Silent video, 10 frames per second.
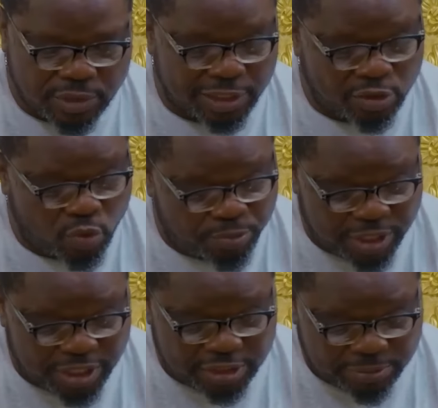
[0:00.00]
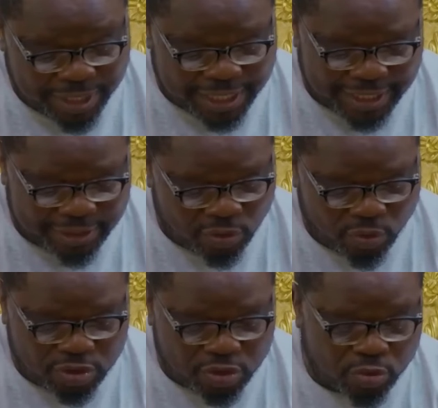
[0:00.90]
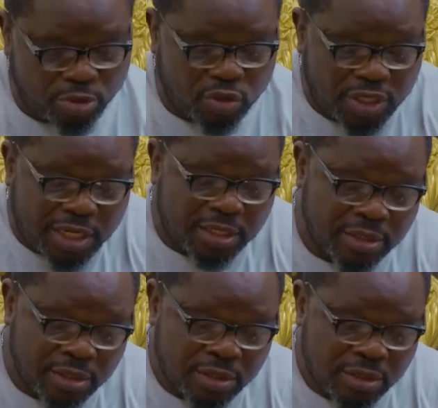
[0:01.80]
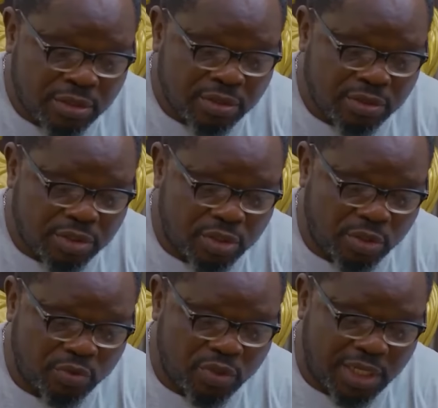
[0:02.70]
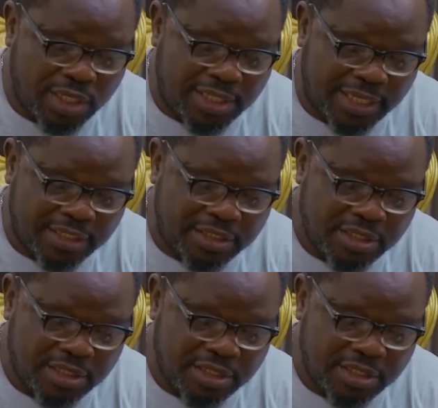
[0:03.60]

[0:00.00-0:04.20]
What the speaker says: And you will pay it back. I don't want tomorrow now. Story will enter it.